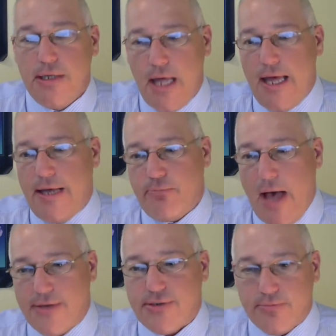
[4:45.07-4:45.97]
and
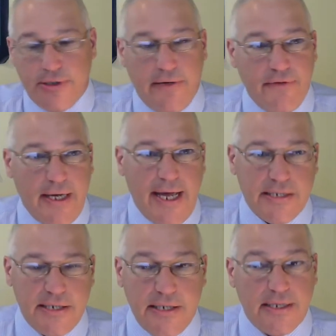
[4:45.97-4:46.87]
possibly of the IT
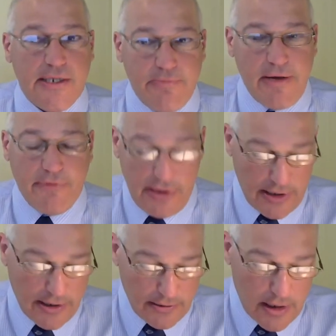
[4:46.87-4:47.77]
to keep everything